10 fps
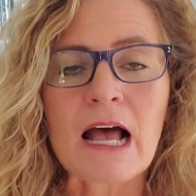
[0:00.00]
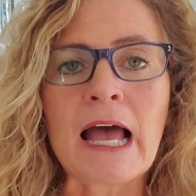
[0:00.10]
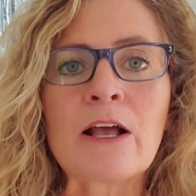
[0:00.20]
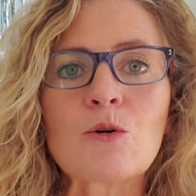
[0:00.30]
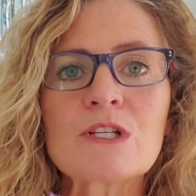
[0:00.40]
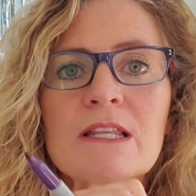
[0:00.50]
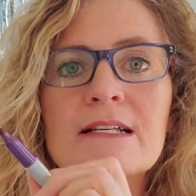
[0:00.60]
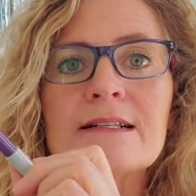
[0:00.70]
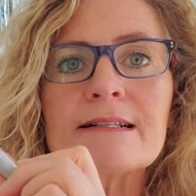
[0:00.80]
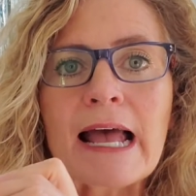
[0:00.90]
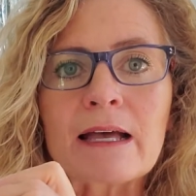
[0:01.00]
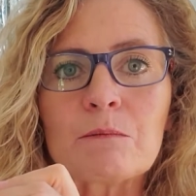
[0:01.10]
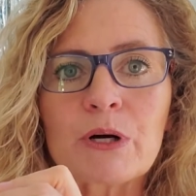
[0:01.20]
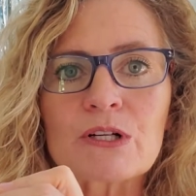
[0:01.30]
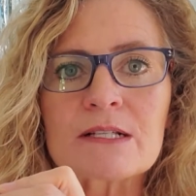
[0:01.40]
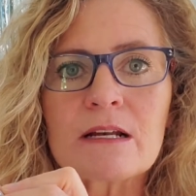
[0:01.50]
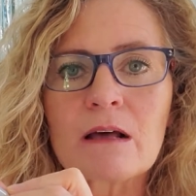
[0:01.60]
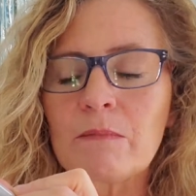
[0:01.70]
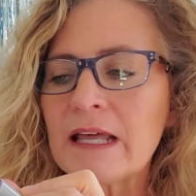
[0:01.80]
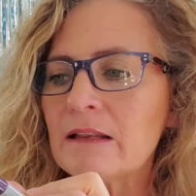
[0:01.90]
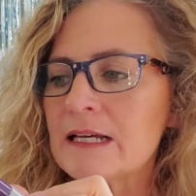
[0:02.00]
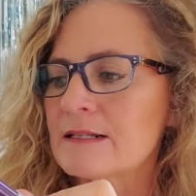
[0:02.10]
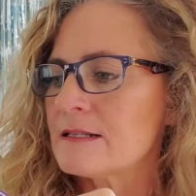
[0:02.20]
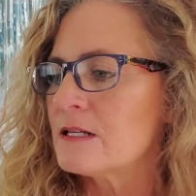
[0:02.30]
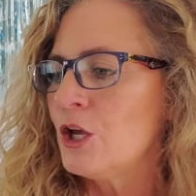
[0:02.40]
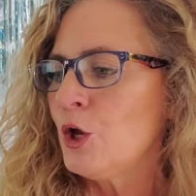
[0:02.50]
I go to the second person on my list,